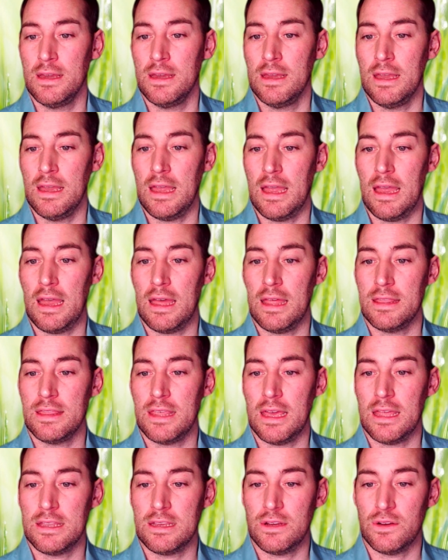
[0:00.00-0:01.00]
And
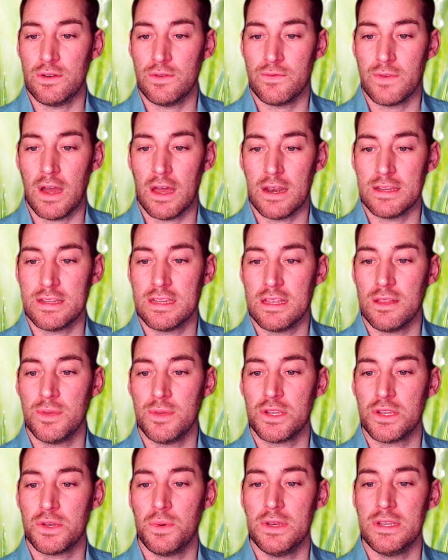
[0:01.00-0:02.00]
then you've got a
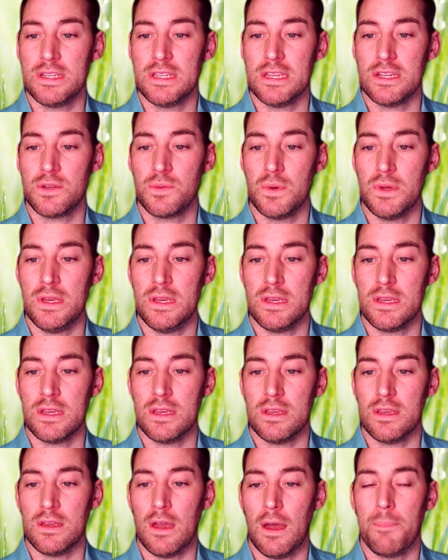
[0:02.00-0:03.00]
syllabus quiz this week.
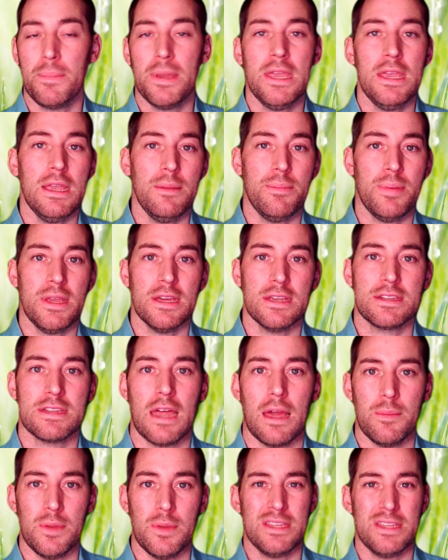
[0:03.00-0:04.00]
A PEP
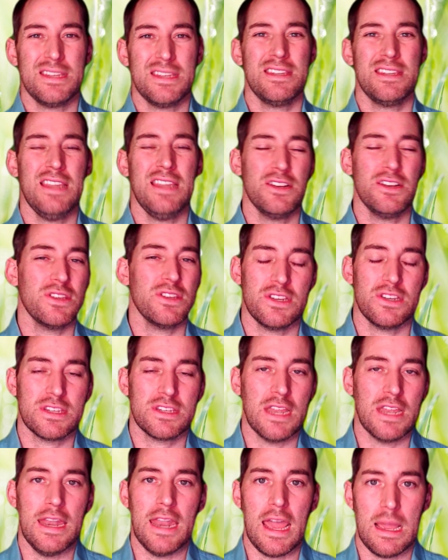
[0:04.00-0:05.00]
assignment is essentially just
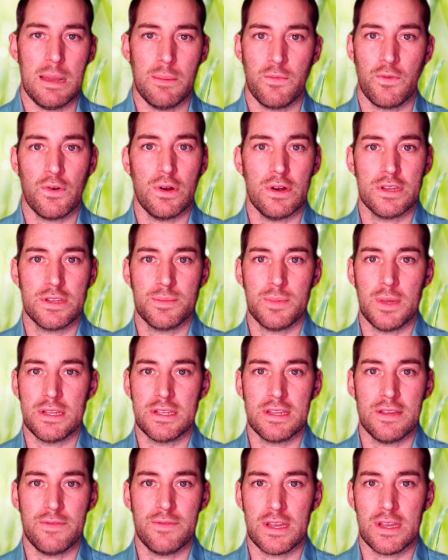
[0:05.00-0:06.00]
a name for a
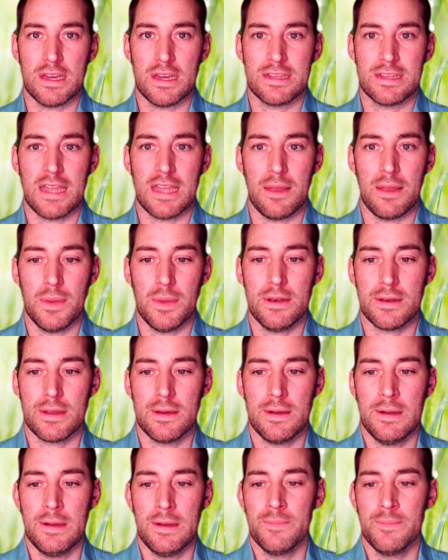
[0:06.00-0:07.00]
specific assignment.
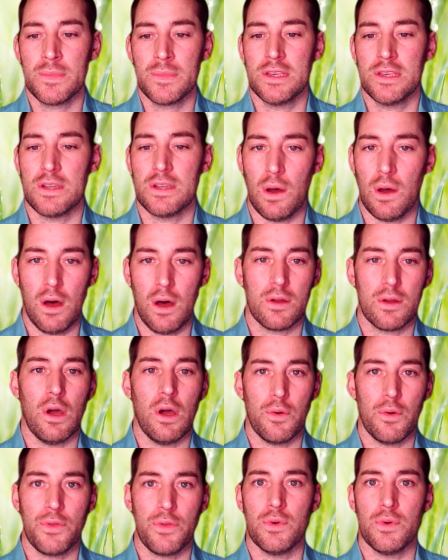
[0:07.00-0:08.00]
So I'll go
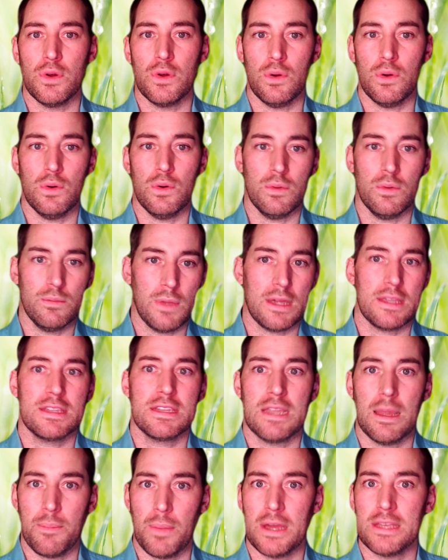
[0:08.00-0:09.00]
through like
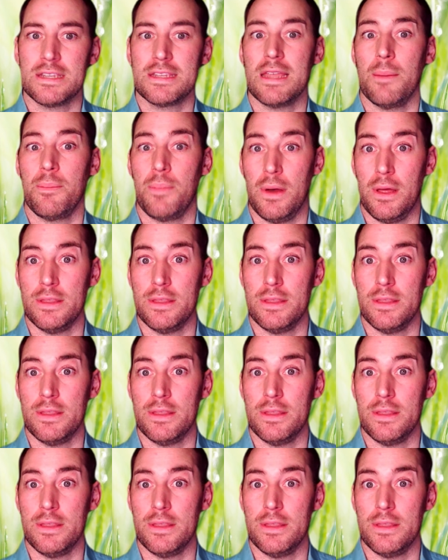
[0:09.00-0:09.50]
step by step on the